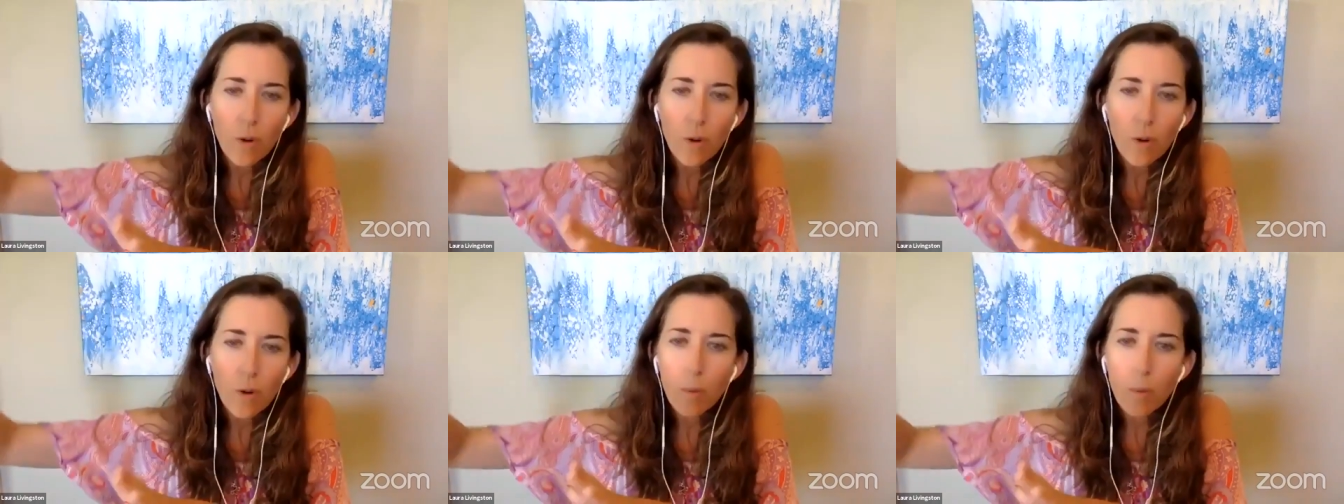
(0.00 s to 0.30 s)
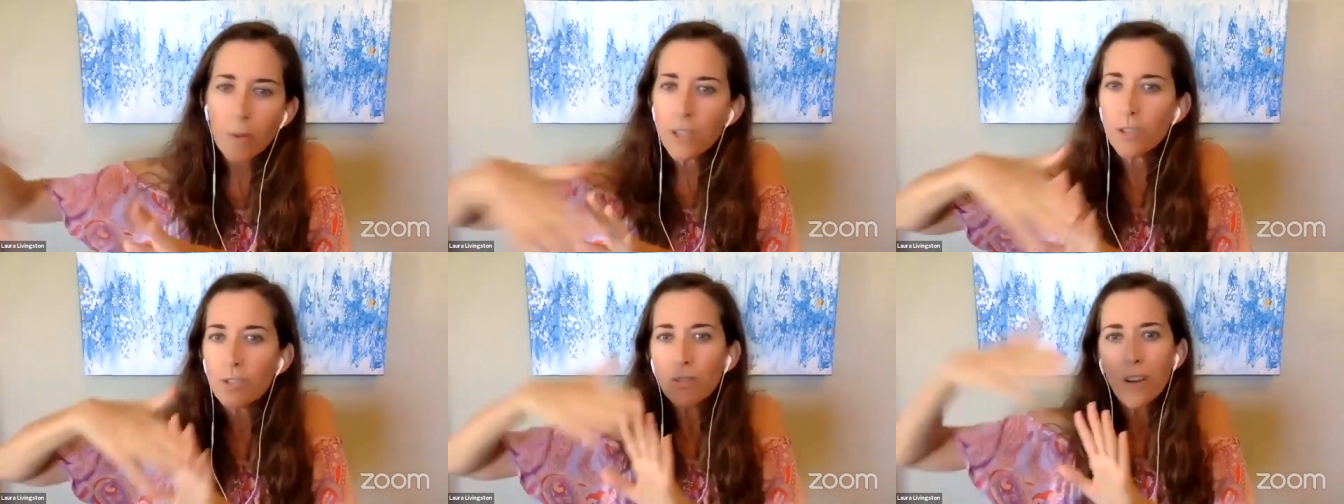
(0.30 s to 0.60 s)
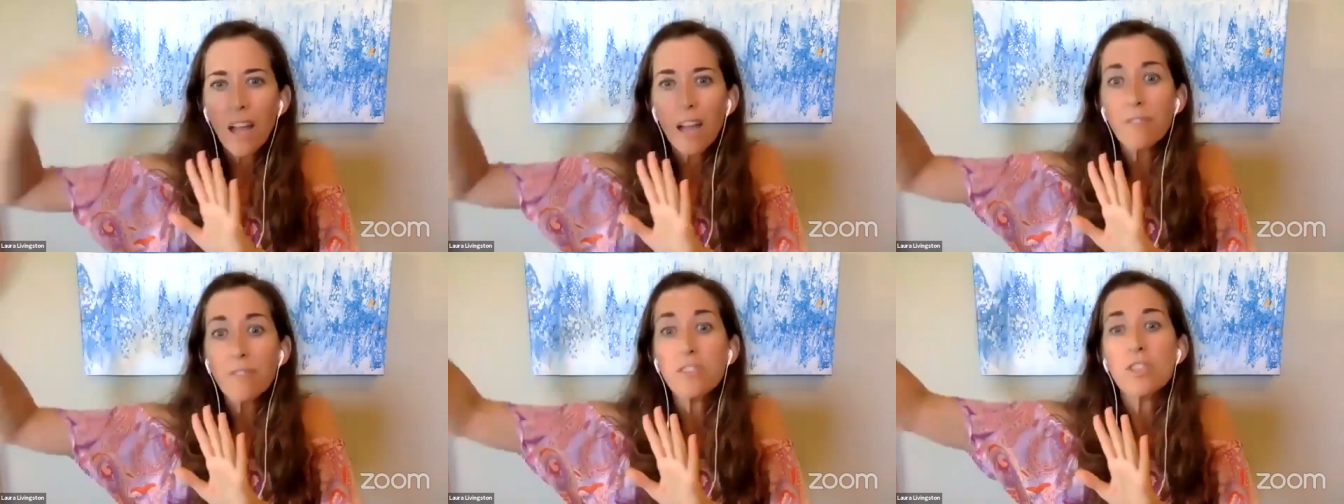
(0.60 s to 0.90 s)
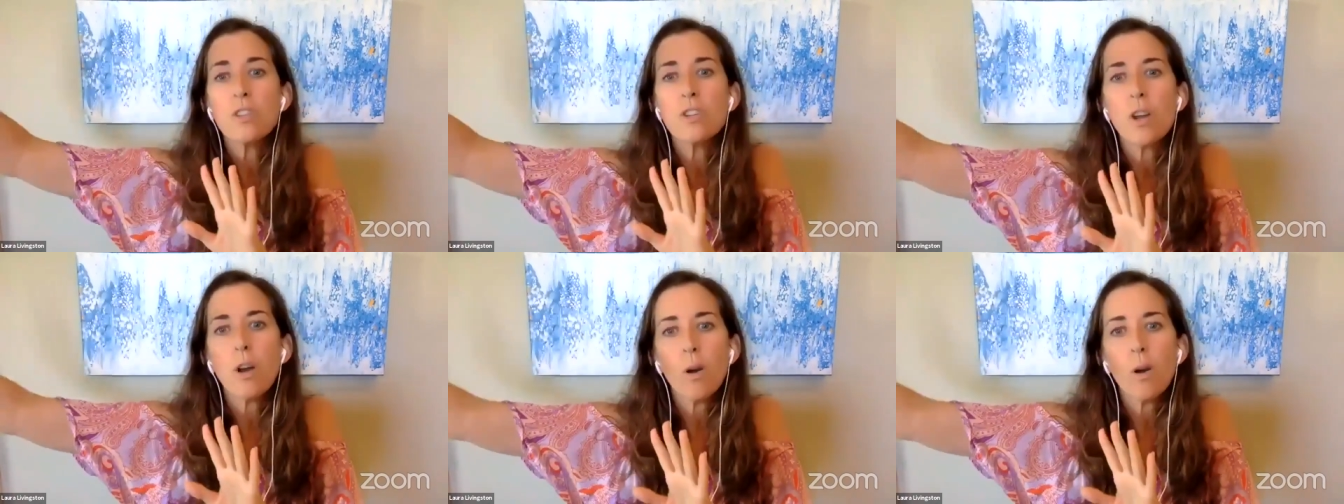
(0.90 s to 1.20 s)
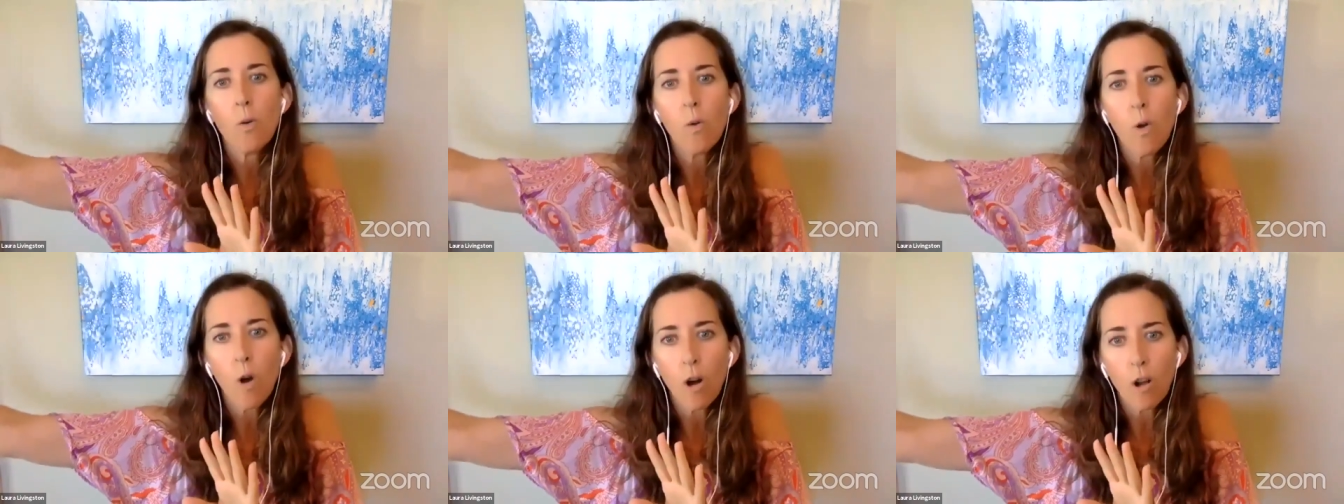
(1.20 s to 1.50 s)
but you don't have to
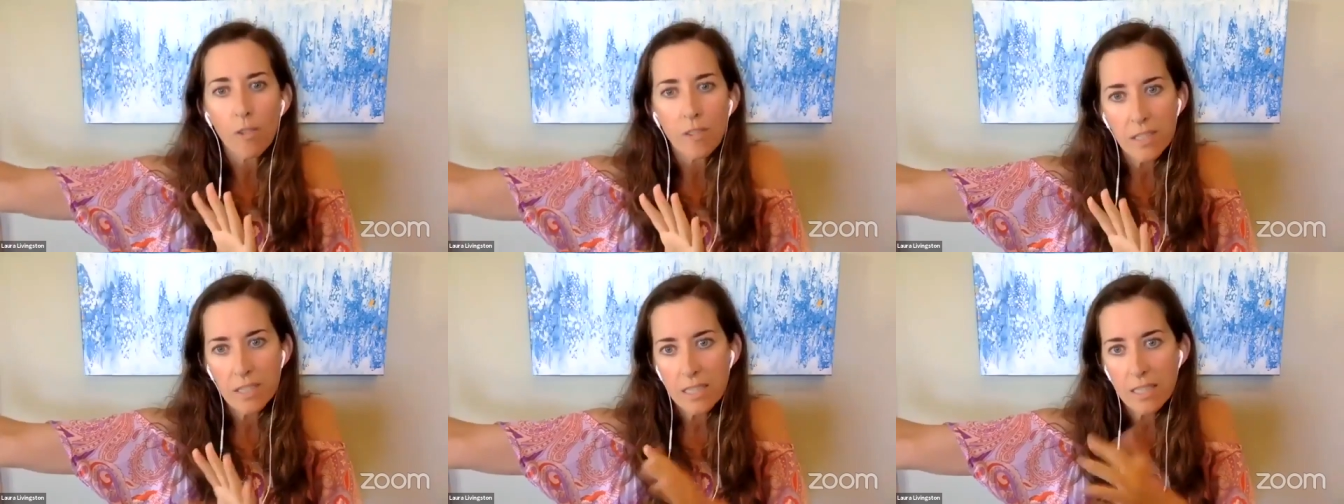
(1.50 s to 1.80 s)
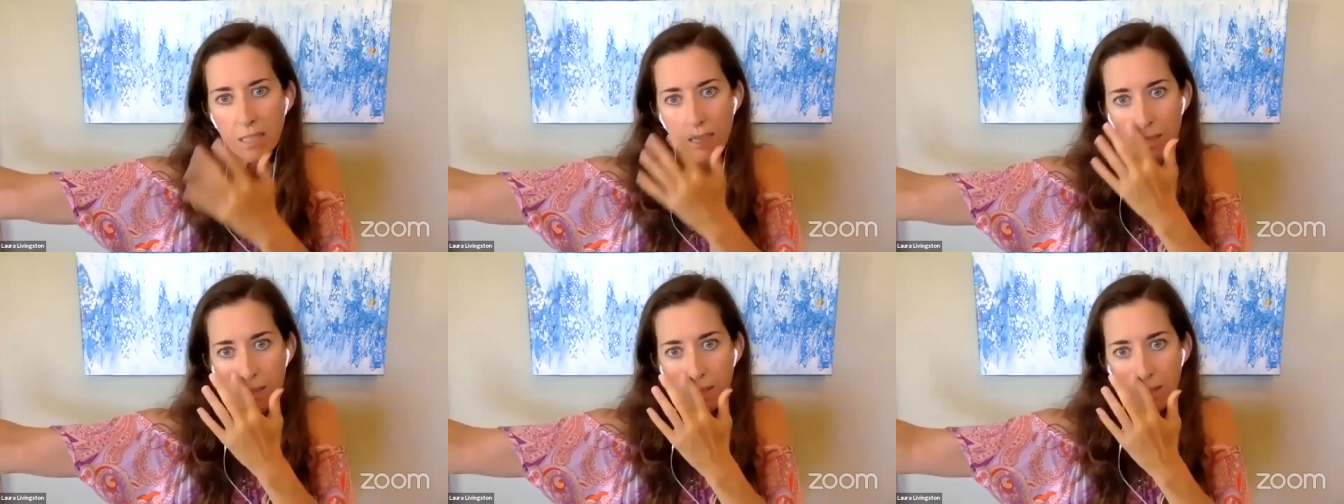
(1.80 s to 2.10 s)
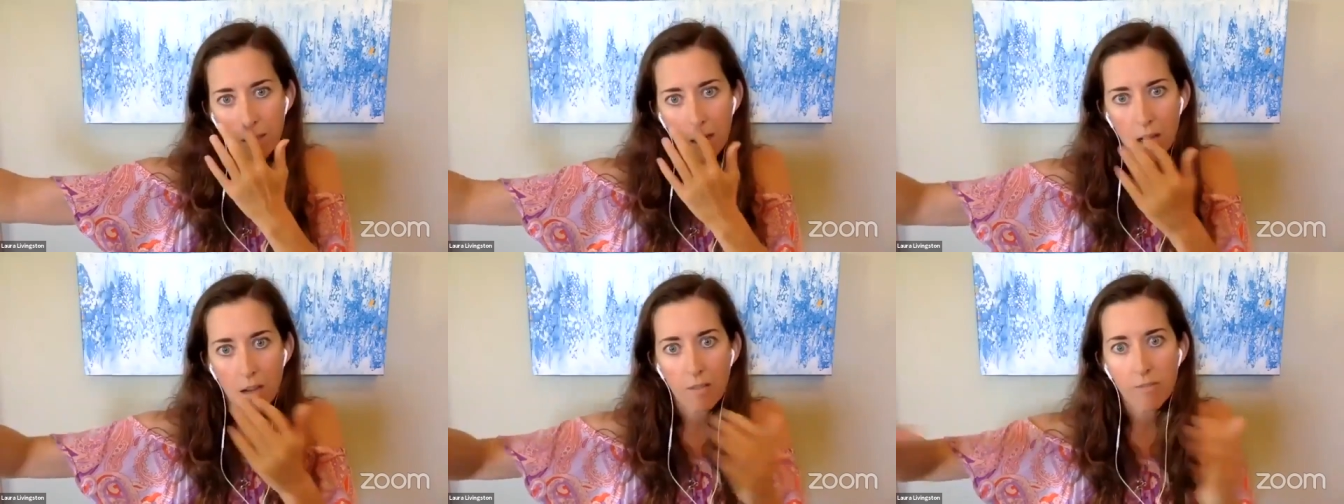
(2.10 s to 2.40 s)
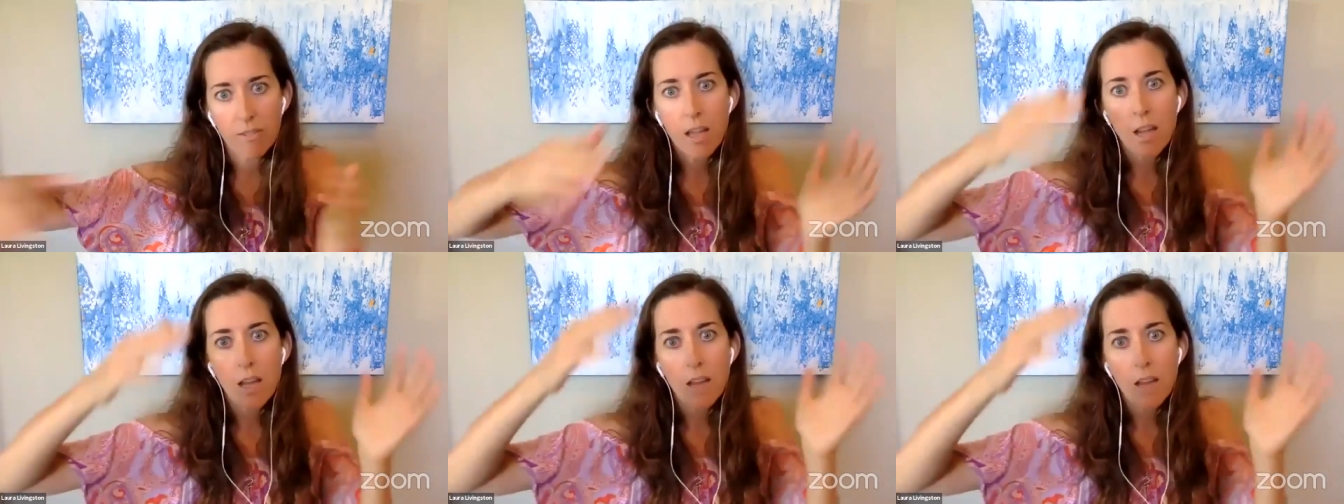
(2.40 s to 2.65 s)
know all the details of